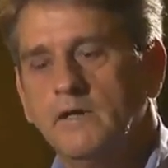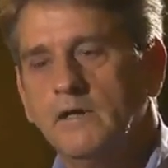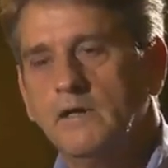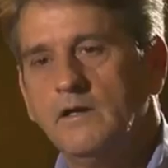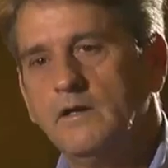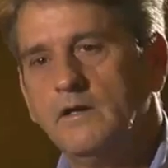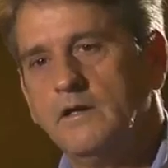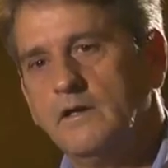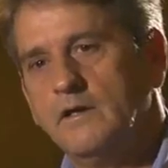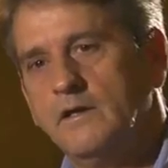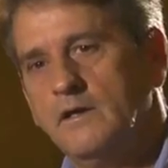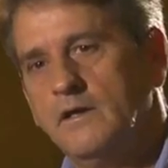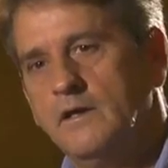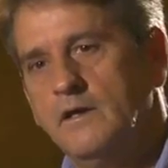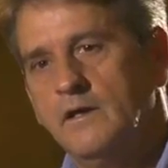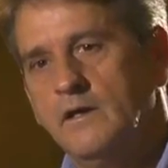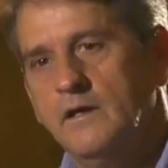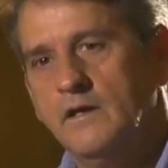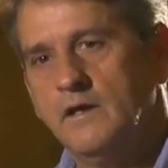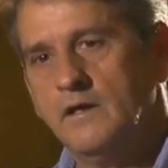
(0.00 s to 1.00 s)
Could
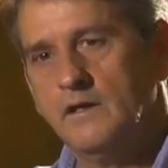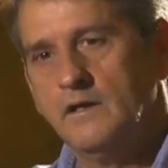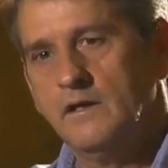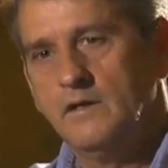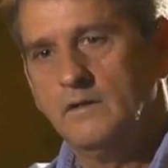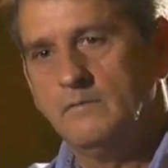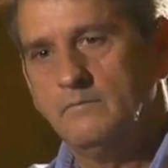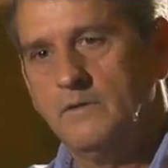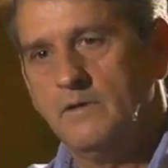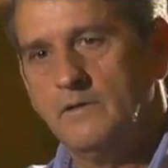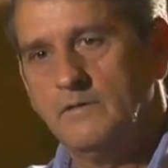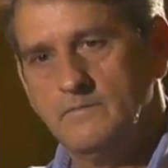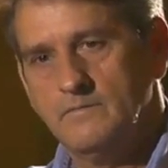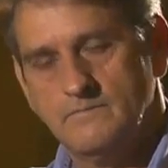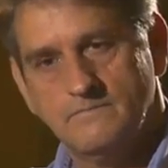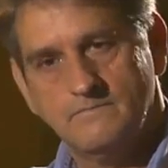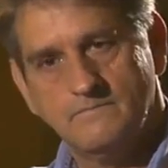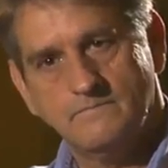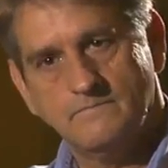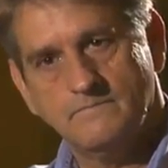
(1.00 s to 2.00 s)
you talk
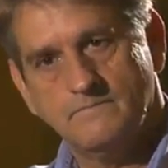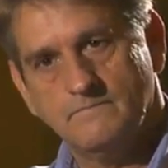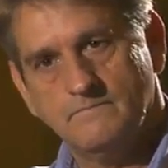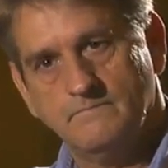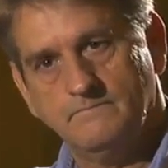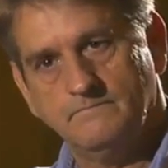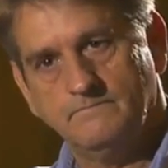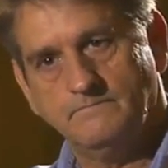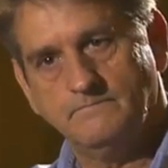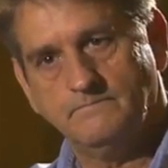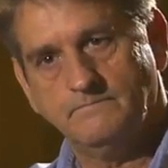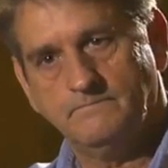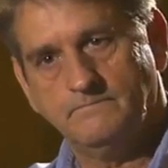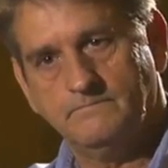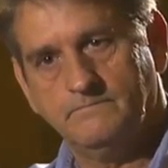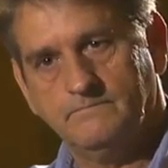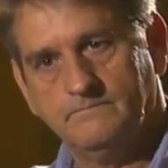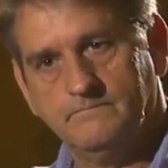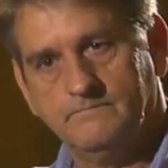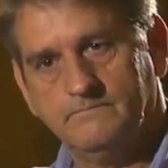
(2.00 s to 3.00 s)
about that just a little bit
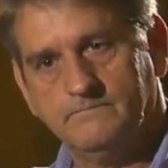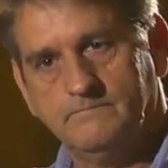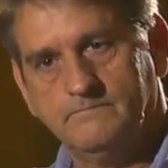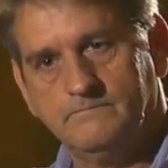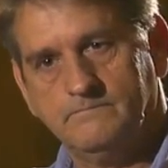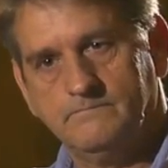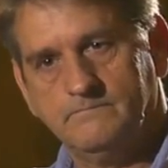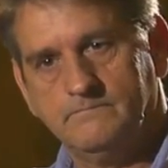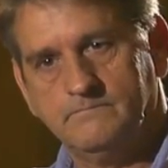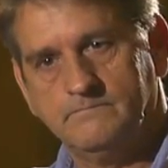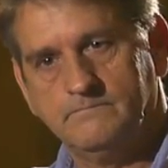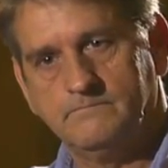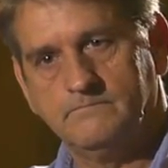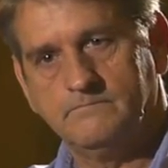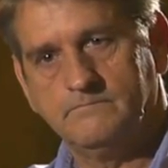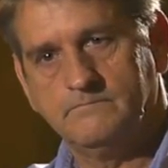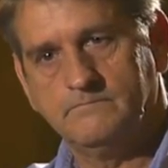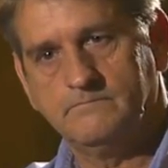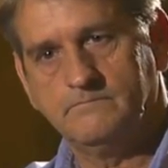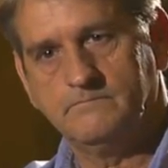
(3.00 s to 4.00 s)
more? I'm interested
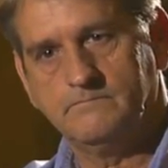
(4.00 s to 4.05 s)
in